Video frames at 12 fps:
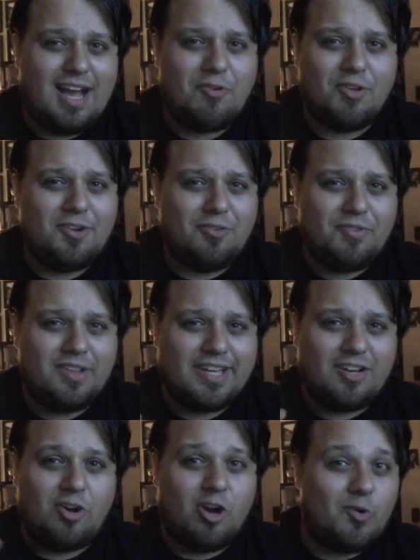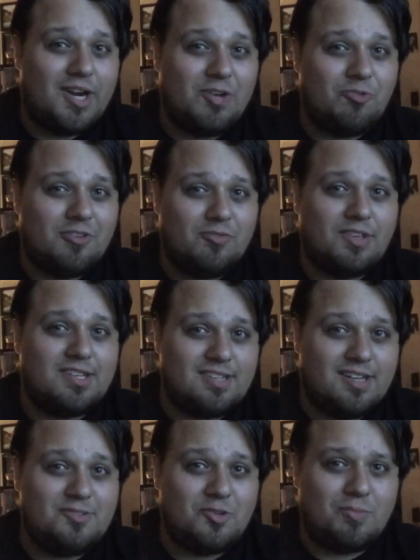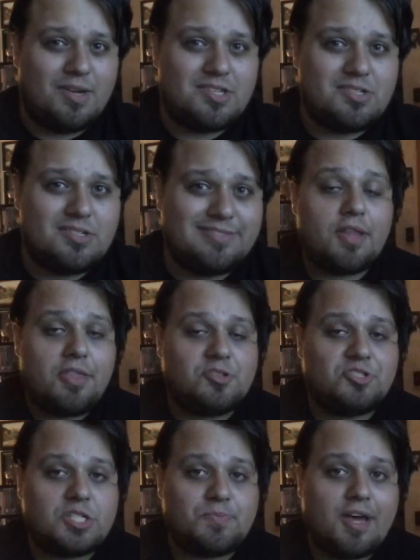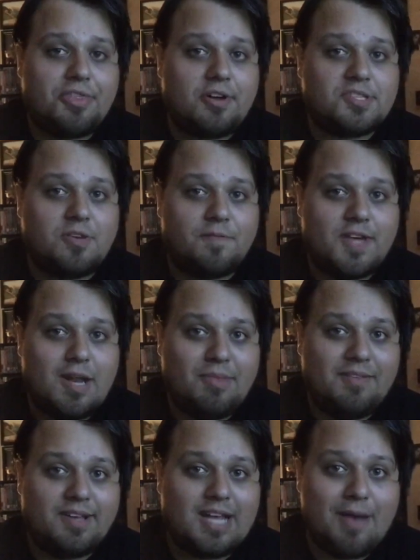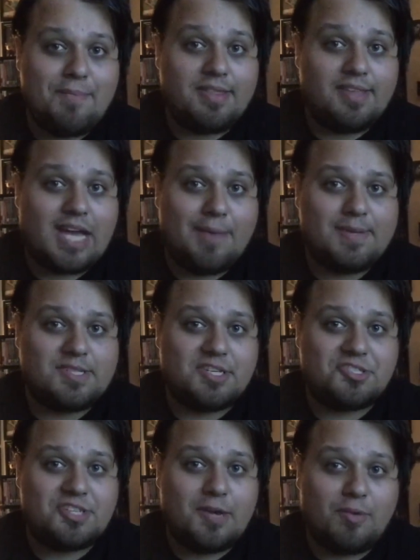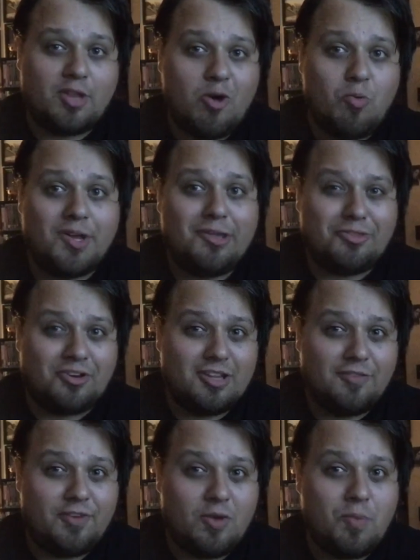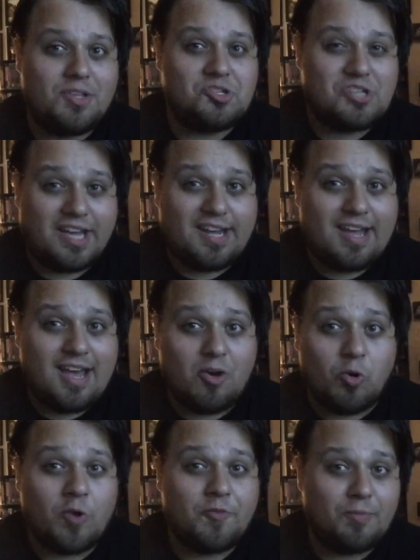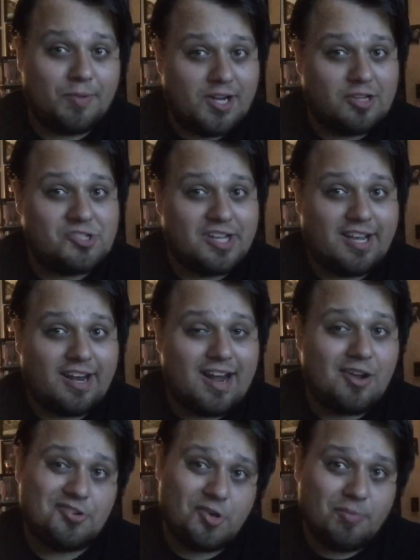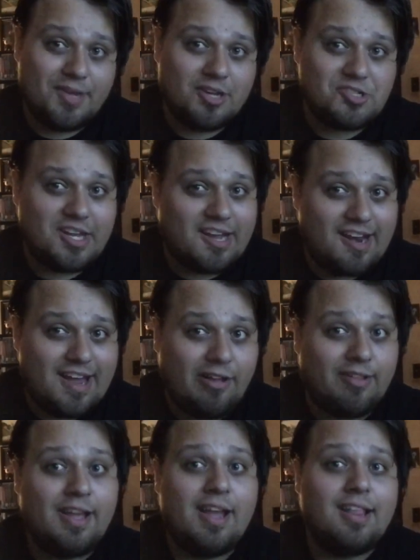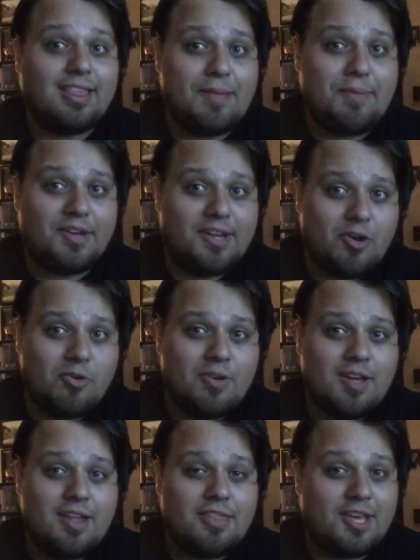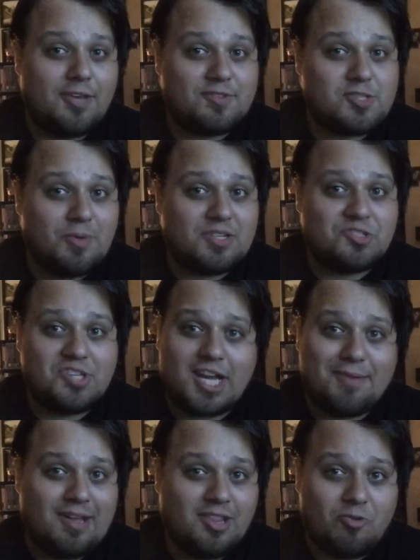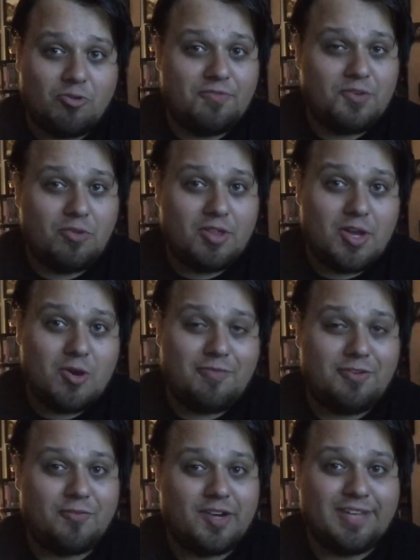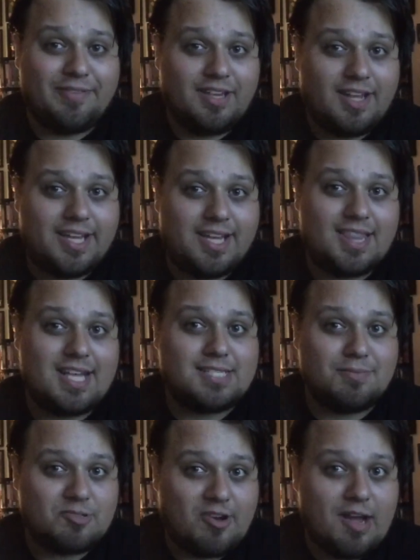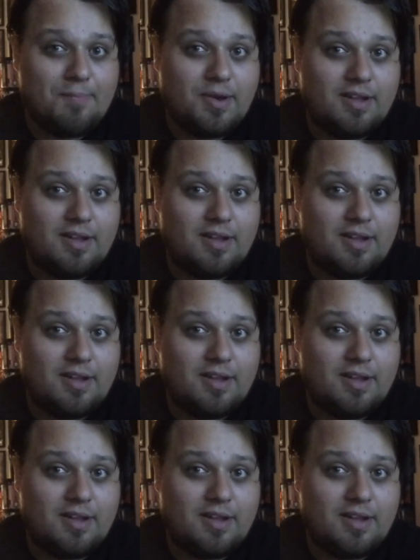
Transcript: I really don't feel like an R rating would have really done too much. But those are just my thoughts on Venom. Leave a comment in the comment section down below what you thought of the film when you check it out, or if you plan on checking it out or don't plan on checking it out. Let me know. Thank you so much for checking out my little review, though. Feel free to leave a like, hit that subscribe